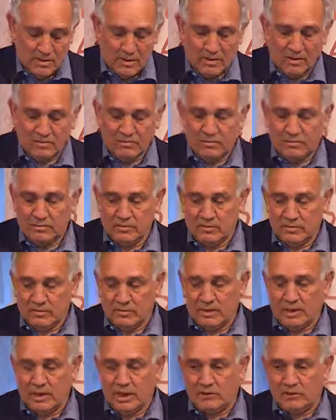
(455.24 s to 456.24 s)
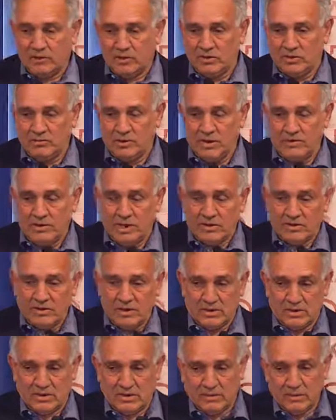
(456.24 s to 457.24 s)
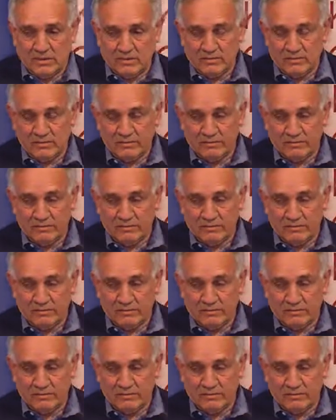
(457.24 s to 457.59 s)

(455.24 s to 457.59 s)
of the language of our ancestors.